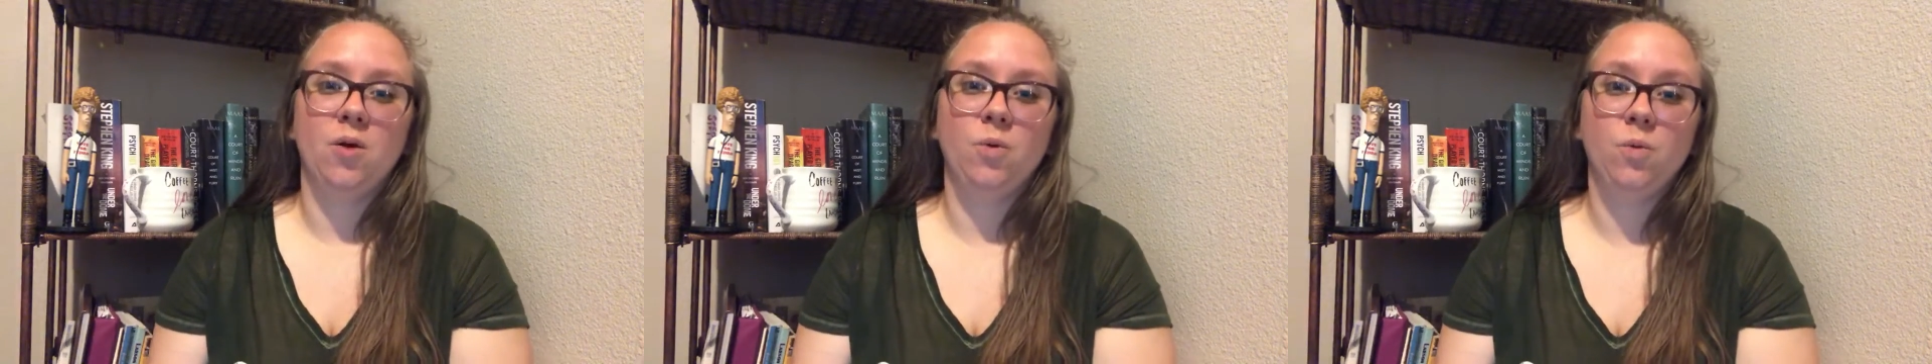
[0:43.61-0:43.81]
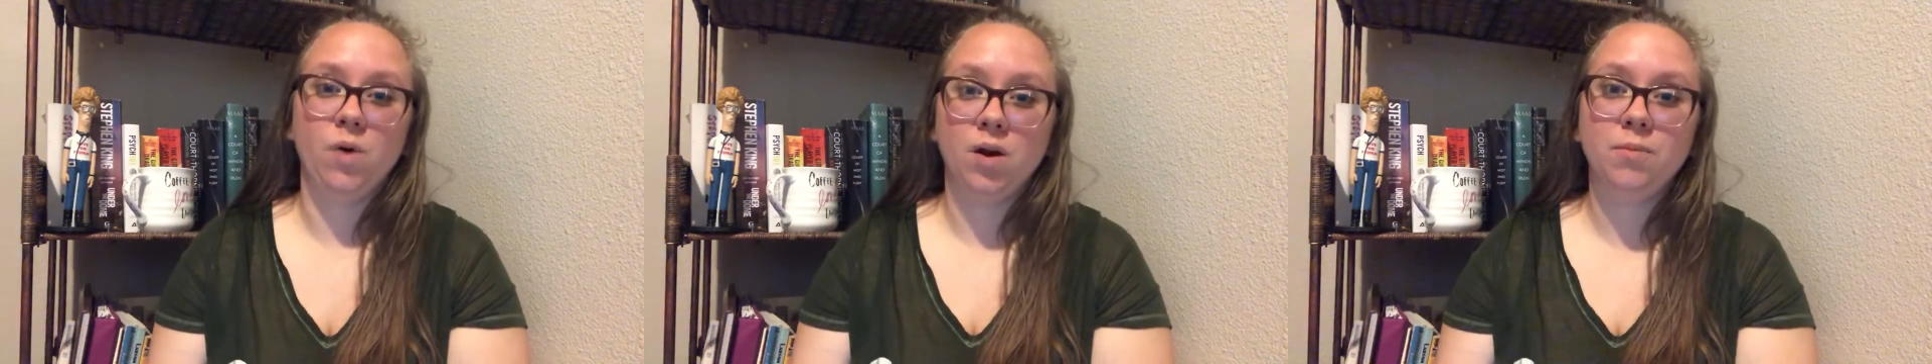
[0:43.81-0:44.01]

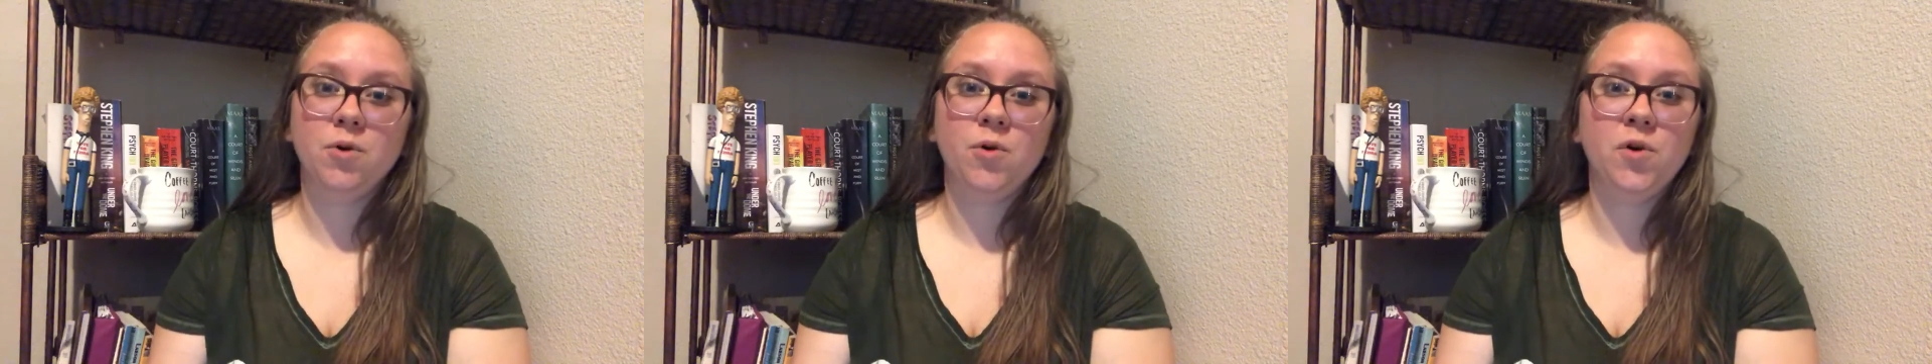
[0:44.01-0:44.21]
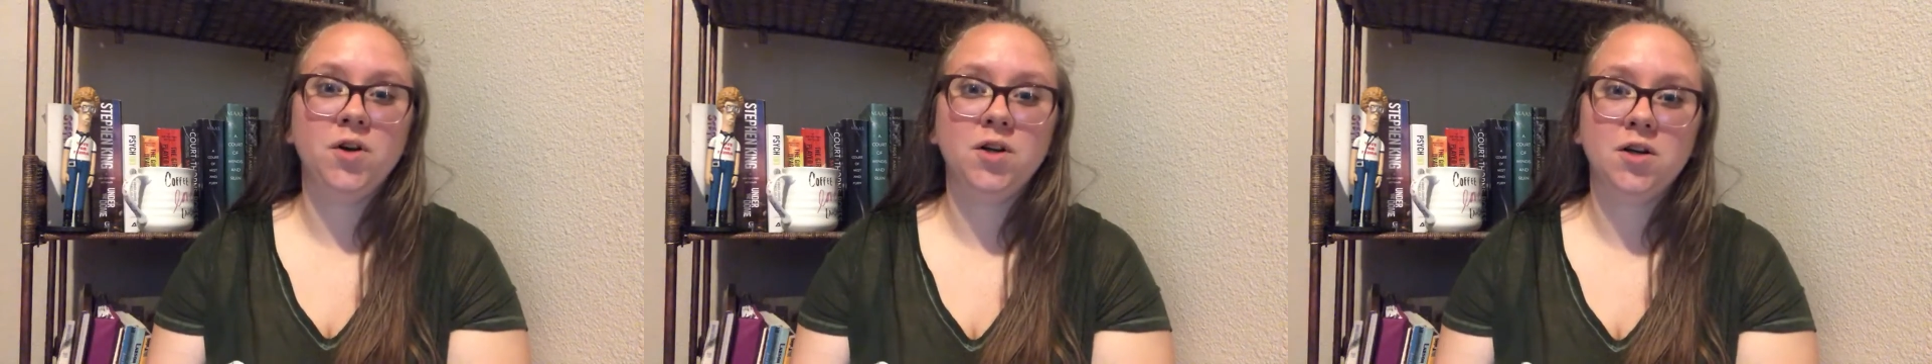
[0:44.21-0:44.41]
what I'm
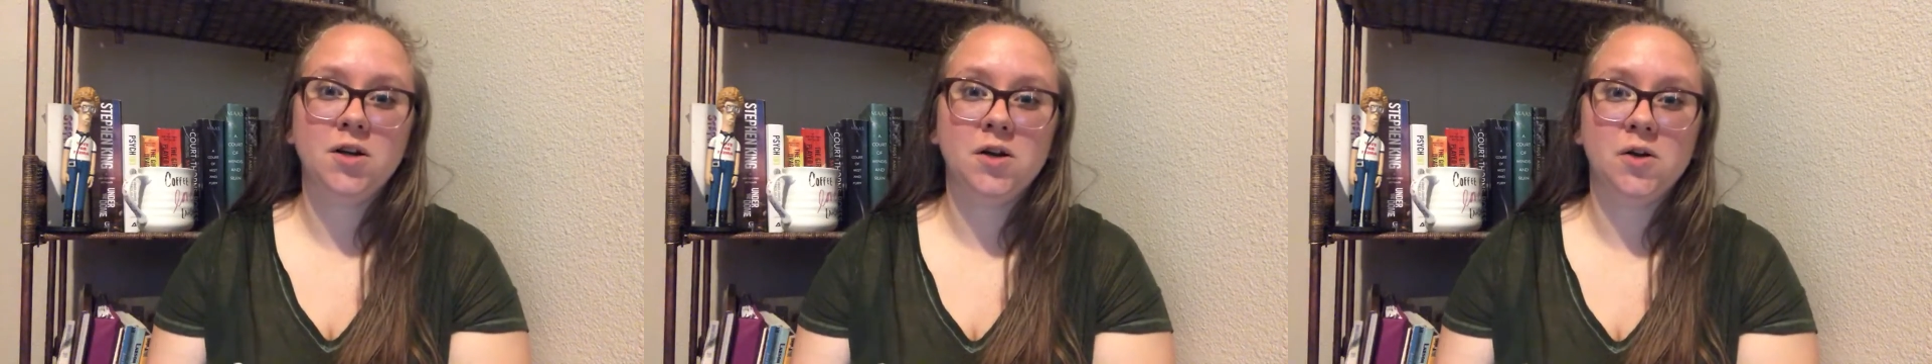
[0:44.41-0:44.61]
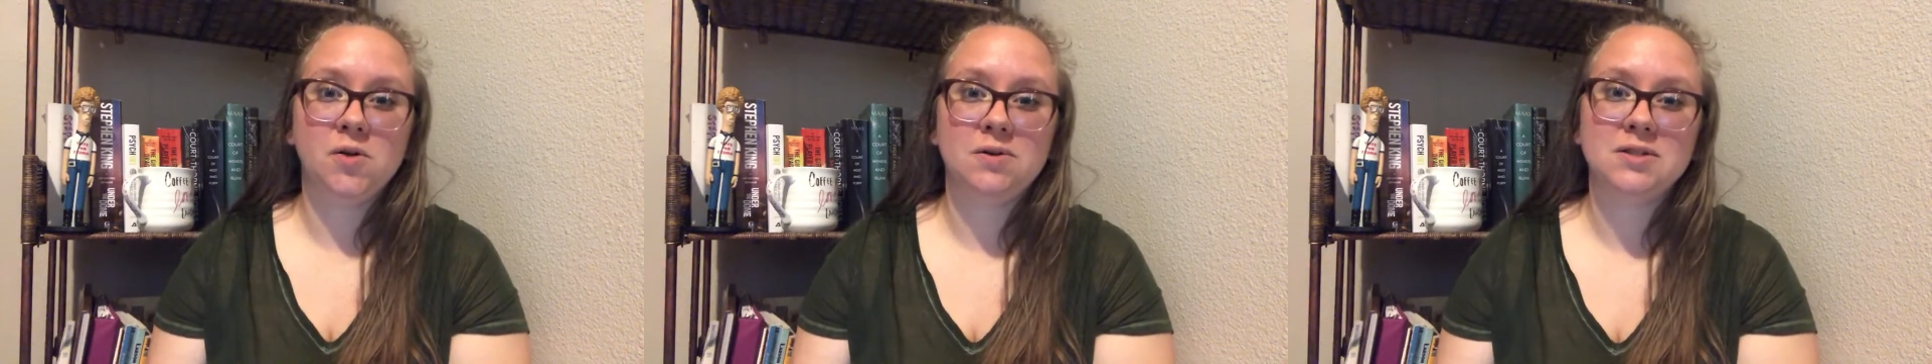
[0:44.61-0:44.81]
going to
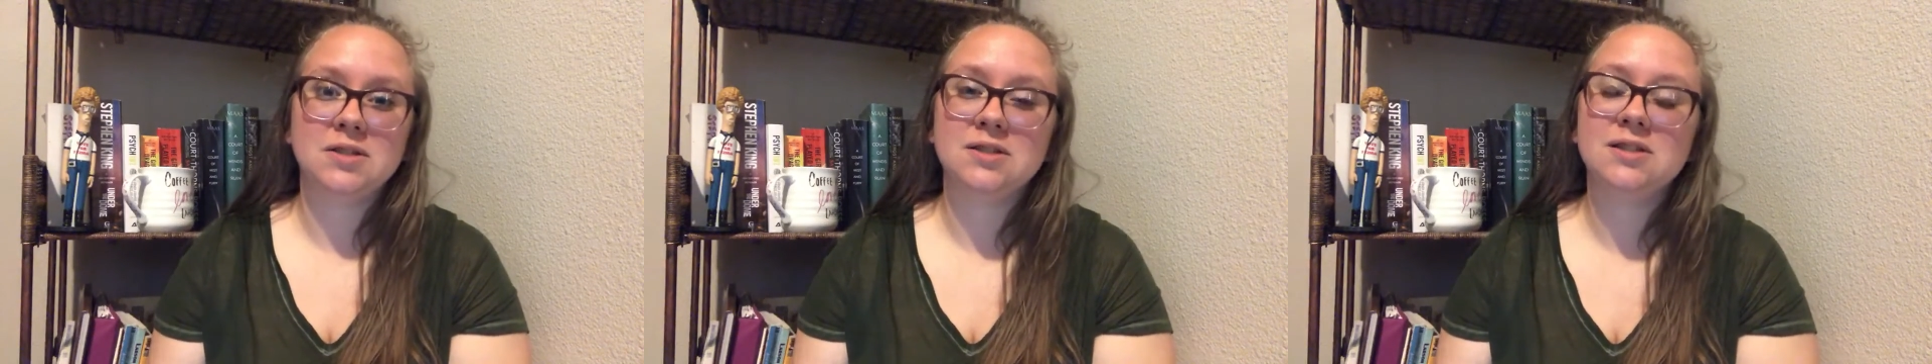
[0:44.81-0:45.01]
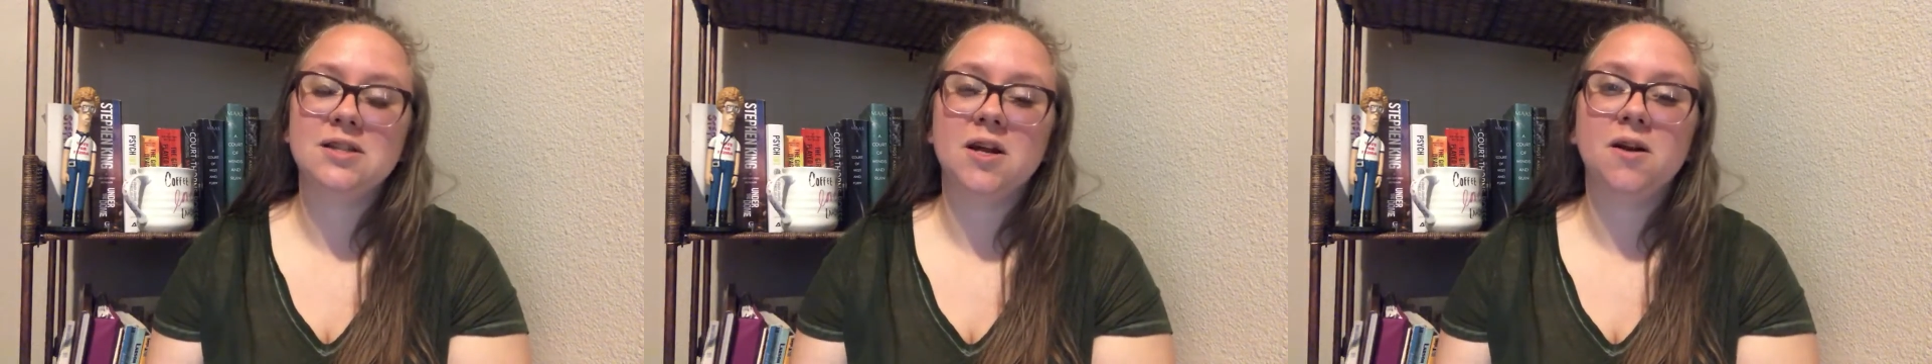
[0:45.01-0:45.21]
do is,
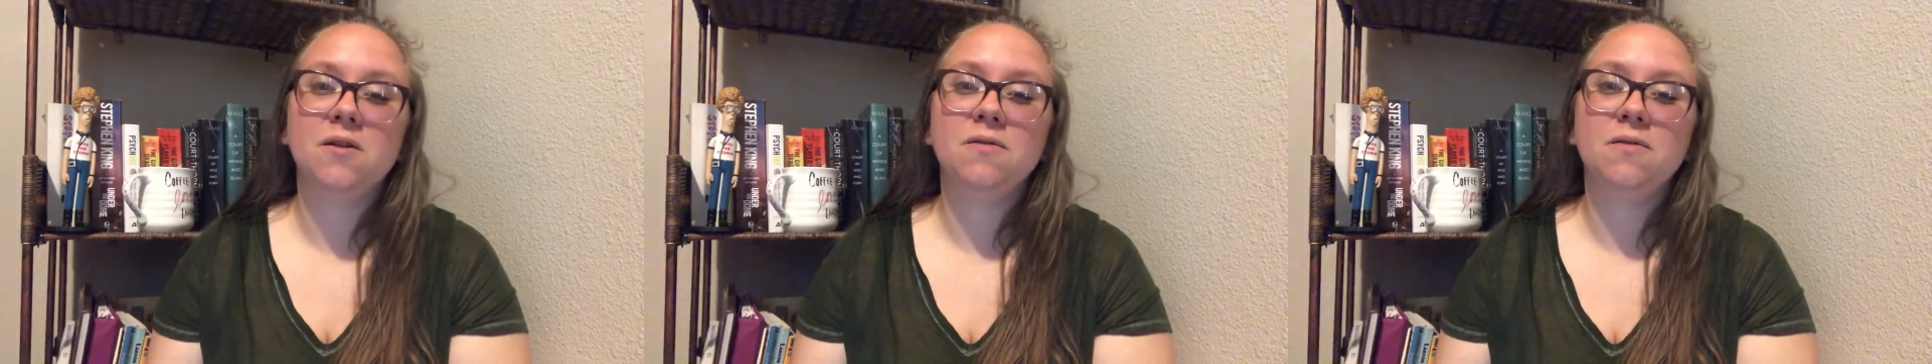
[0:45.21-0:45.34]
instead